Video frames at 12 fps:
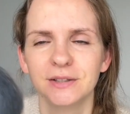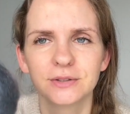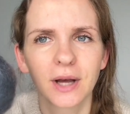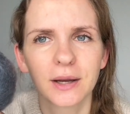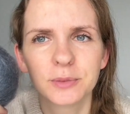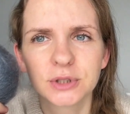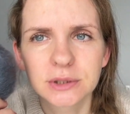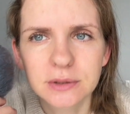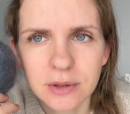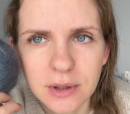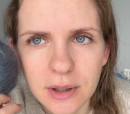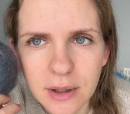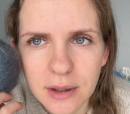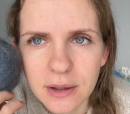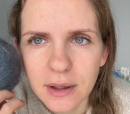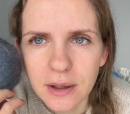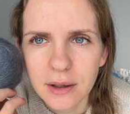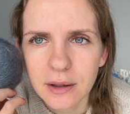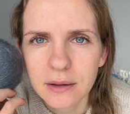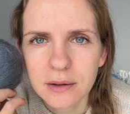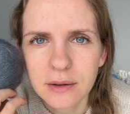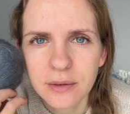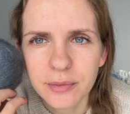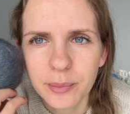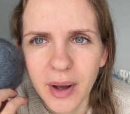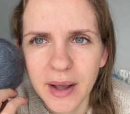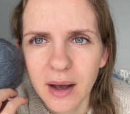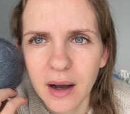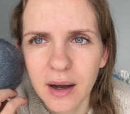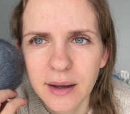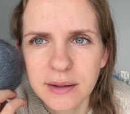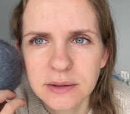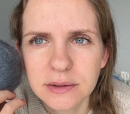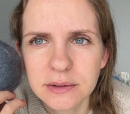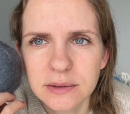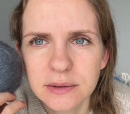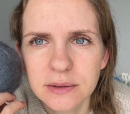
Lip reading: I'm just looking at the color of my eyes.